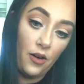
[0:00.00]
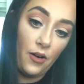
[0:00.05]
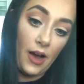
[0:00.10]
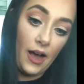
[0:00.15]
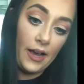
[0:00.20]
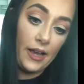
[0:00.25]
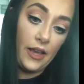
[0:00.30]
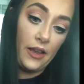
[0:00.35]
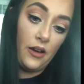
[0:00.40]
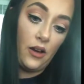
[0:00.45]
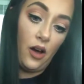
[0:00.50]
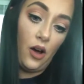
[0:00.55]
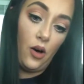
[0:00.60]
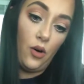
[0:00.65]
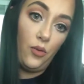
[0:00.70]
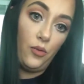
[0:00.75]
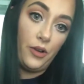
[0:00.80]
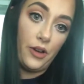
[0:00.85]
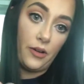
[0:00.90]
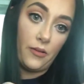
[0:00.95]
I can
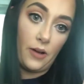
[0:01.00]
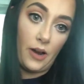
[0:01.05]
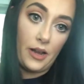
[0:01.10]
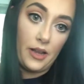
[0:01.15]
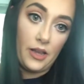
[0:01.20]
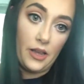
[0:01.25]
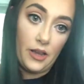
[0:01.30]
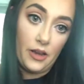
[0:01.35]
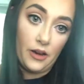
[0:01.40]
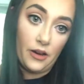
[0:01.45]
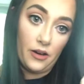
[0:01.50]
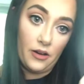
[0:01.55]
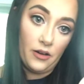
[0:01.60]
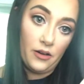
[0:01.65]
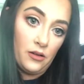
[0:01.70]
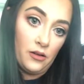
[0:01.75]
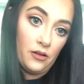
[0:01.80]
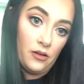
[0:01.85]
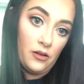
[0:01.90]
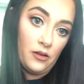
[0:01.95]
hold it right here
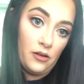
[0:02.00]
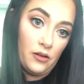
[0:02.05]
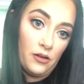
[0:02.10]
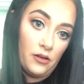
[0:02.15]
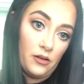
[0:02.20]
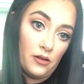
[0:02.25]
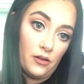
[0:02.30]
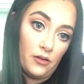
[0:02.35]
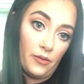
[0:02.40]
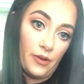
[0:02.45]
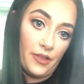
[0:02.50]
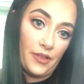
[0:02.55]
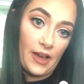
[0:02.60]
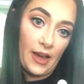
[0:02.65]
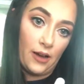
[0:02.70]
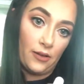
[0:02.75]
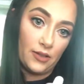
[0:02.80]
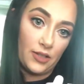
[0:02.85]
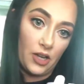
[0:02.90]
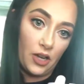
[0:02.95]

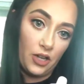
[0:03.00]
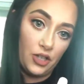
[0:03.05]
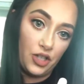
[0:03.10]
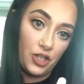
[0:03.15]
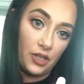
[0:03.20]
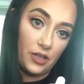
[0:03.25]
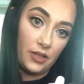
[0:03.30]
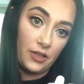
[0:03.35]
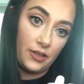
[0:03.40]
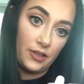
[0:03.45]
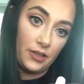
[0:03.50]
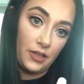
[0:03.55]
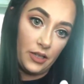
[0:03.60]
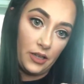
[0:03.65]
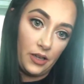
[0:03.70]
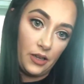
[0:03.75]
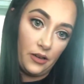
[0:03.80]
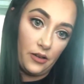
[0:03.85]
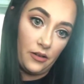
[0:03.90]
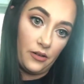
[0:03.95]
without touching the
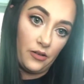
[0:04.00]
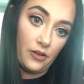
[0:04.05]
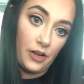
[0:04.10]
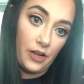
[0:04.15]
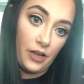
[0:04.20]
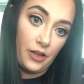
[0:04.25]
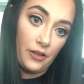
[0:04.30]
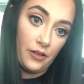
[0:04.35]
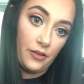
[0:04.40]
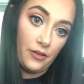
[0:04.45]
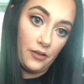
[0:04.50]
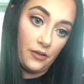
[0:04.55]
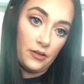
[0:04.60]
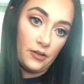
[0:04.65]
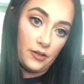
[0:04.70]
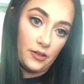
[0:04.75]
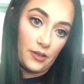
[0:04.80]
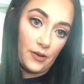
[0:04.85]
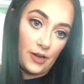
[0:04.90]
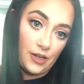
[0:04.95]
sticky underneath.
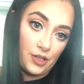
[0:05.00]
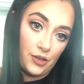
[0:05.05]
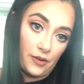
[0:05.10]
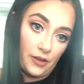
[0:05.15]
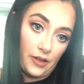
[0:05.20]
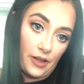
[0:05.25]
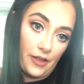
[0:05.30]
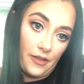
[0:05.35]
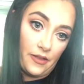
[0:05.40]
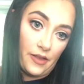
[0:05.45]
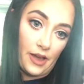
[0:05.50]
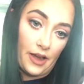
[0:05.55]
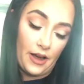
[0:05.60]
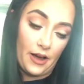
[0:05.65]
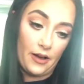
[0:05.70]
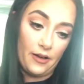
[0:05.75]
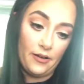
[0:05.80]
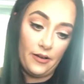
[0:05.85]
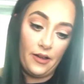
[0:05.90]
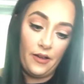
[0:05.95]
So I do it like
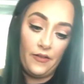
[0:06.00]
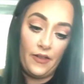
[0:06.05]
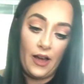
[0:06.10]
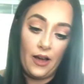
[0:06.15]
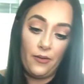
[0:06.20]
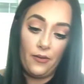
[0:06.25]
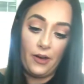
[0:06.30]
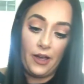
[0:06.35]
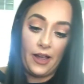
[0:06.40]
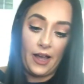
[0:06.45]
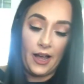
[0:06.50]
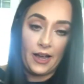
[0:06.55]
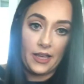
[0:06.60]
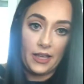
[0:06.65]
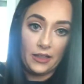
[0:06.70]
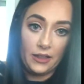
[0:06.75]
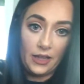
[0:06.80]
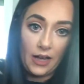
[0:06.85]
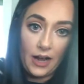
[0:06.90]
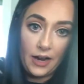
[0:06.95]
that. And that way I can
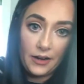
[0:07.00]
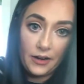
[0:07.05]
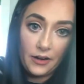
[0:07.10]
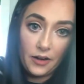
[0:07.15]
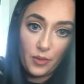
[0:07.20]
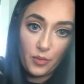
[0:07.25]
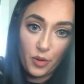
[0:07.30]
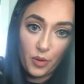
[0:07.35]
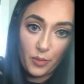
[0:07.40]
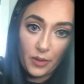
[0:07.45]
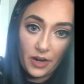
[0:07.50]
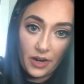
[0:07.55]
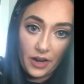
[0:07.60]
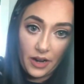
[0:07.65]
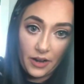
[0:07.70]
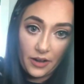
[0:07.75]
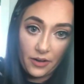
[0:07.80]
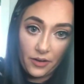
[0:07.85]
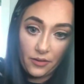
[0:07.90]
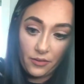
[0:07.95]
line it up on my
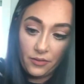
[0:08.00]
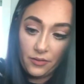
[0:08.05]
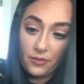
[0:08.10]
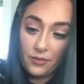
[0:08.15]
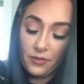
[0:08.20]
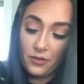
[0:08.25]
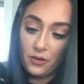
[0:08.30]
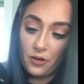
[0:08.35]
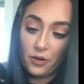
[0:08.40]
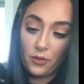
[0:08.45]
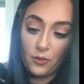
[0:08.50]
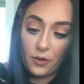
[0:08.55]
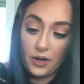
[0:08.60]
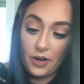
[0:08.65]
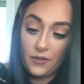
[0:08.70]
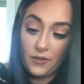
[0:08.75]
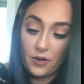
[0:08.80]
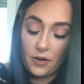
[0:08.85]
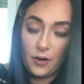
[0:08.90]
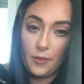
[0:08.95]
nail or
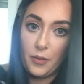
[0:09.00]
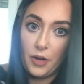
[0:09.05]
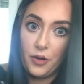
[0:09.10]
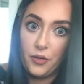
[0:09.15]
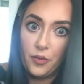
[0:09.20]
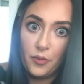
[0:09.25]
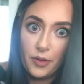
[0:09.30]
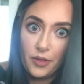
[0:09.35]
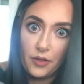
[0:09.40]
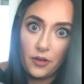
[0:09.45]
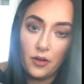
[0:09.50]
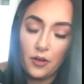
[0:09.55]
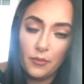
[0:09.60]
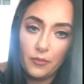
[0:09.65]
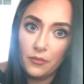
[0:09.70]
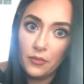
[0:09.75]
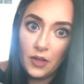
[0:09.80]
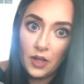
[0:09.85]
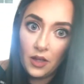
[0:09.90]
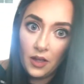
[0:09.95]
whatever. I'm not doing my thumb.
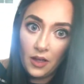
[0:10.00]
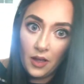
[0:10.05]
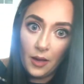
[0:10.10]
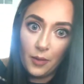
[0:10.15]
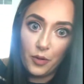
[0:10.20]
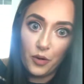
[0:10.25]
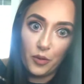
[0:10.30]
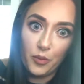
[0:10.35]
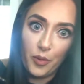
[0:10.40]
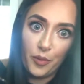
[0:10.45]
I'm doing my